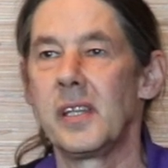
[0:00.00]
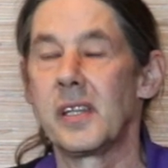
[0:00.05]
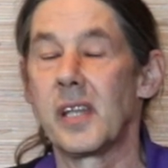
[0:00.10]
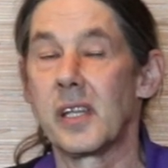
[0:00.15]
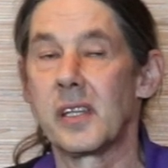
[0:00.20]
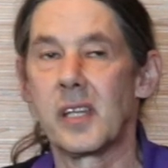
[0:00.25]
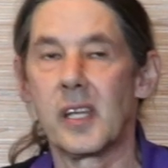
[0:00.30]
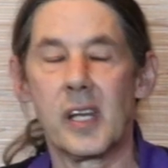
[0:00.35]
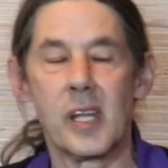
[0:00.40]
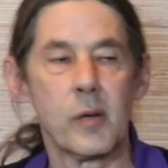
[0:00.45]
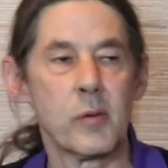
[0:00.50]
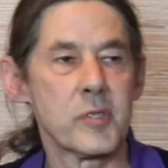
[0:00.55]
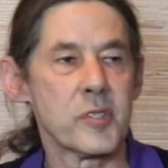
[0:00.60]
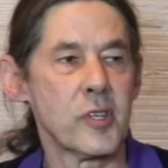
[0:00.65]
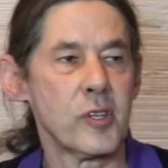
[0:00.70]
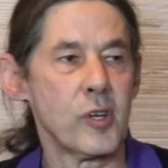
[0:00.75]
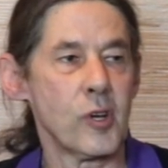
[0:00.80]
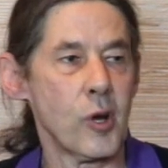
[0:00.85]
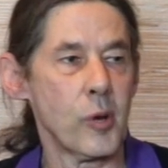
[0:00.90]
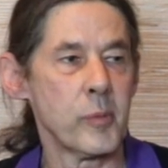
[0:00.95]
that today was
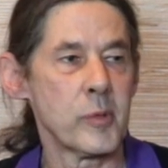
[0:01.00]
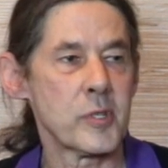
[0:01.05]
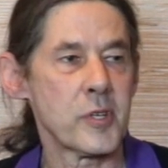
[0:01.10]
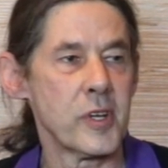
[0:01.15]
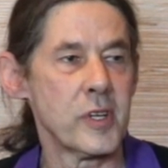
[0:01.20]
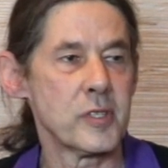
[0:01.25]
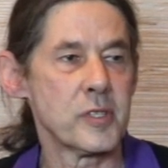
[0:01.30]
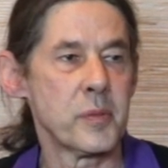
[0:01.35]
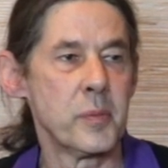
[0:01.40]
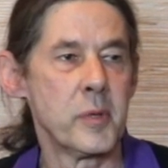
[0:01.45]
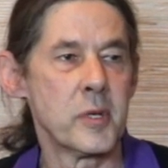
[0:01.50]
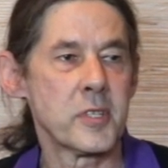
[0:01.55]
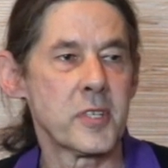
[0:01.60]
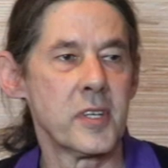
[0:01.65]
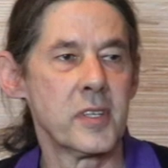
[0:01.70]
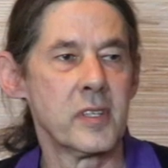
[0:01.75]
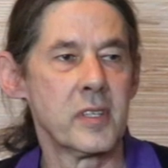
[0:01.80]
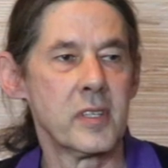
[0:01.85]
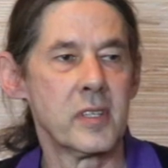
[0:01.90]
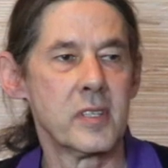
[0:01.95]
the Dharma
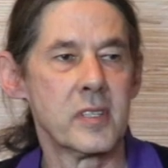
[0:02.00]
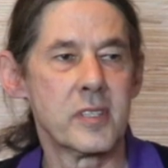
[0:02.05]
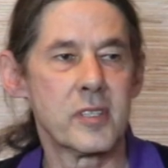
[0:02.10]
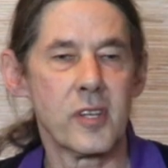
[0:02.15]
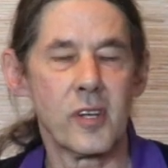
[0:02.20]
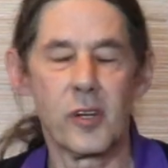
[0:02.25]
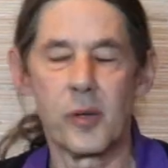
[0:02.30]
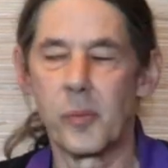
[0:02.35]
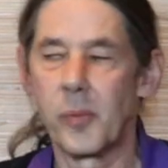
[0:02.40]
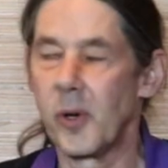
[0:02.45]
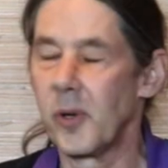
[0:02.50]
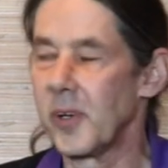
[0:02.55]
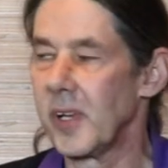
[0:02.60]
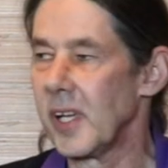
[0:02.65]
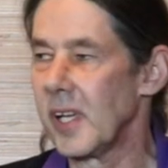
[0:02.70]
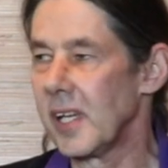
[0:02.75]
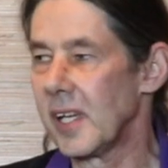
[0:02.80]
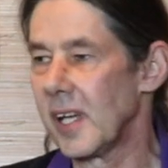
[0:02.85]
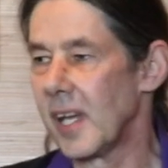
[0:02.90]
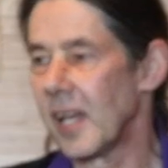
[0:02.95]
Transmission
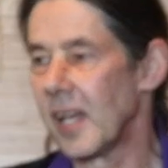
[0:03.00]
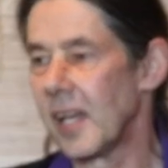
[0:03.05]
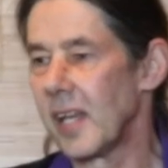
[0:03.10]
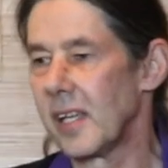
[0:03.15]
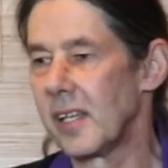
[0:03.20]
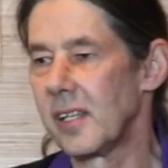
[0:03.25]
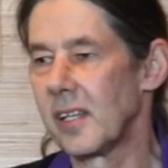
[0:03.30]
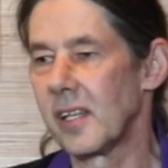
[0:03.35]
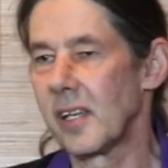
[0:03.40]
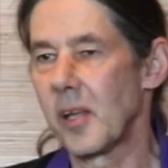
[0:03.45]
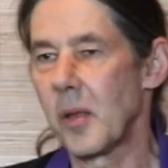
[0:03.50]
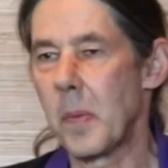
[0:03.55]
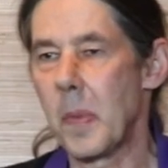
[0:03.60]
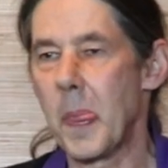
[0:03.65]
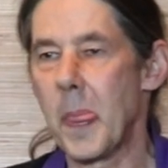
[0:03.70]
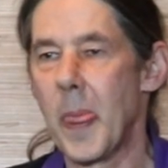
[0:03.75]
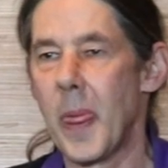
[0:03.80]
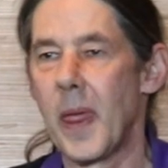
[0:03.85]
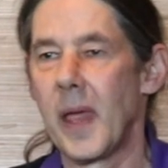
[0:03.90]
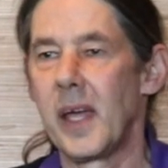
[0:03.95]
ceremony, and
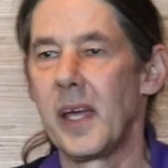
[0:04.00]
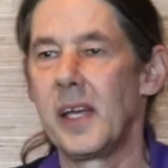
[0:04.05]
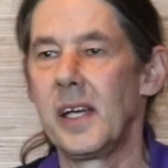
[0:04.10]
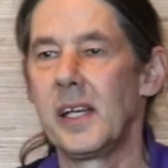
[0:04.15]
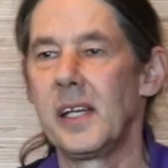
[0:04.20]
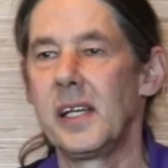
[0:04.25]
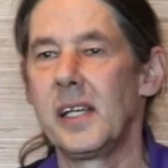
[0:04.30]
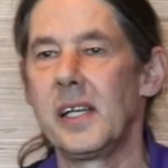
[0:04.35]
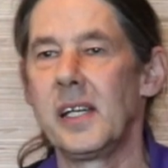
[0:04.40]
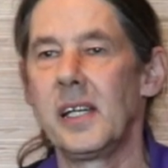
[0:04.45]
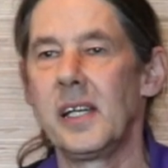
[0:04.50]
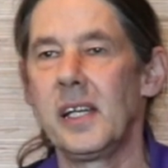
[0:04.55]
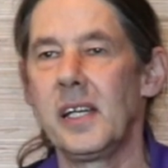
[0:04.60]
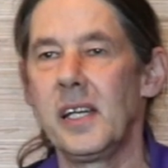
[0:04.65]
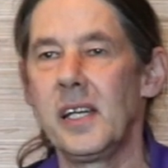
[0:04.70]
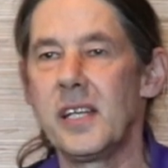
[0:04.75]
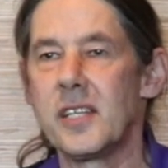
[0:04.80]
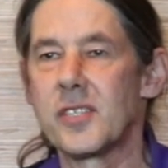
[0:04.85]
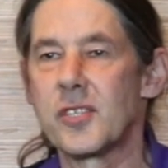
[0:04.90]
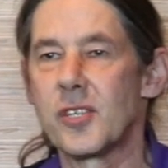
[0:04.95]

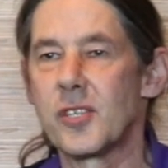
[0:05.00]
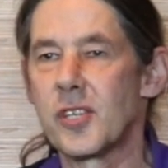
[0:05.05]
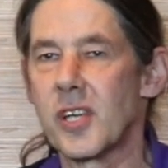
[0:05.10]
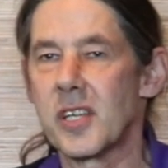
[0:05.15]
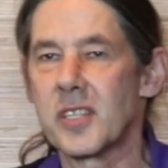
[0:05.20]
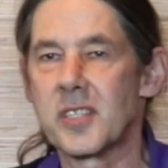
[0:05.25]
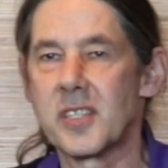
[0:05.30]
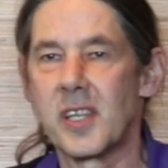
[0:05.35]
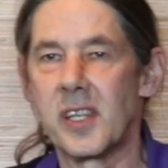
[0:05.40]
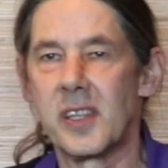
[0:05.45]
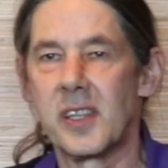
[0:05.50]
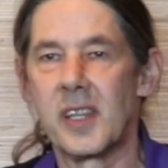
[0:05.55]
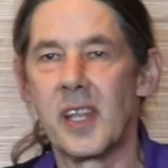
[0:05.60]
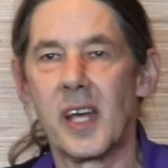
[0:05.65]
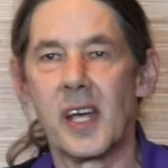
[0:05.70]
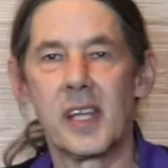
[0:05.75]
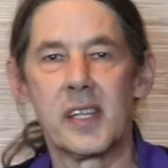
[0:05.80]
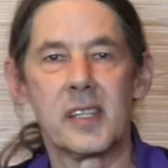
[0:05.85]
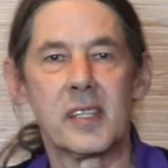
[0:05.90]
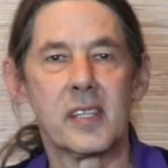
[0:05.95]
he suggested
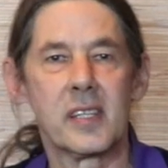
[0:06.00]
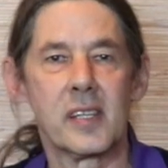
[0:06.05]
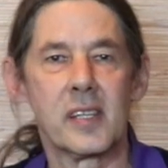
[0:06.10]
that